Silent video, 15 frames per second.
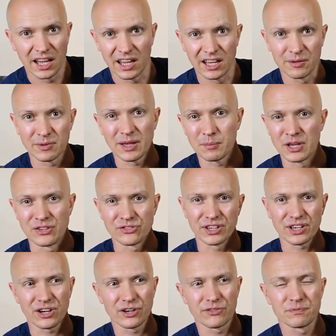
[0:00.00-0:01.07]
That means
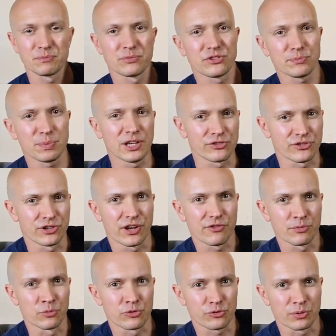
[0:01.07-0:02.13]
it kind of splits the
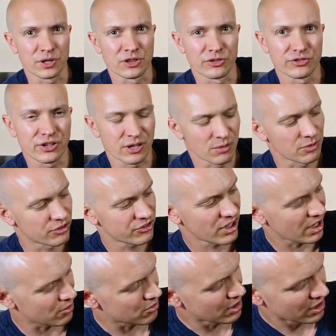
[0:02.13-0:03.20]
difference between the two, which,
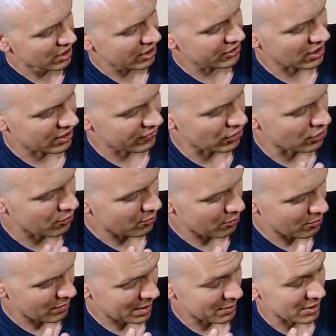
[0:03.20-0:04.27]
so I think if you're
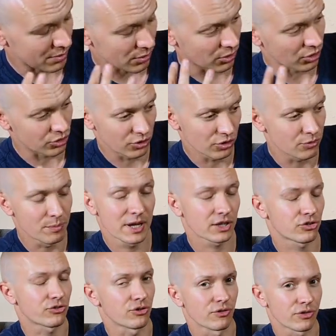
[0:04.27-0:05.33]
maybe a good
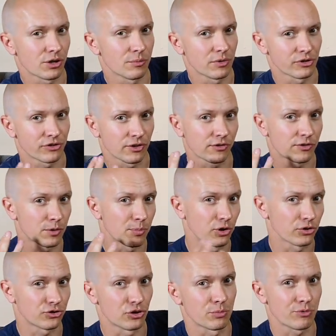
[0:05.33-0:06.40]
mixture of them, is that if you
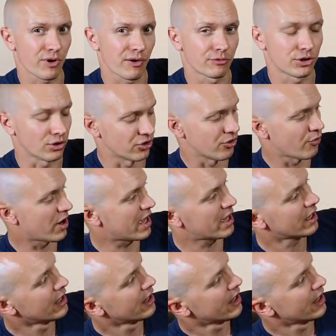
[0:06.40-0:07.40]
put a super gravity on the rear,